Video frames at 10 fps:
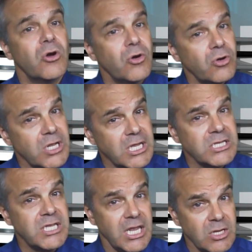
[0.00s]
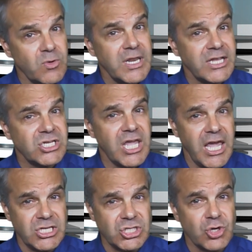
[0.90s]
earning continuing
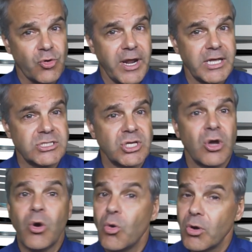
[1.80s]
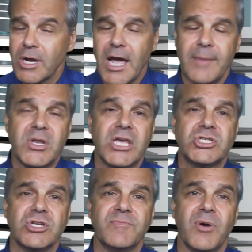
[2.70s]
education credits, or a
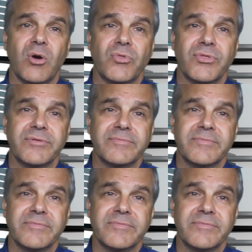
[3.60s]
combination of both.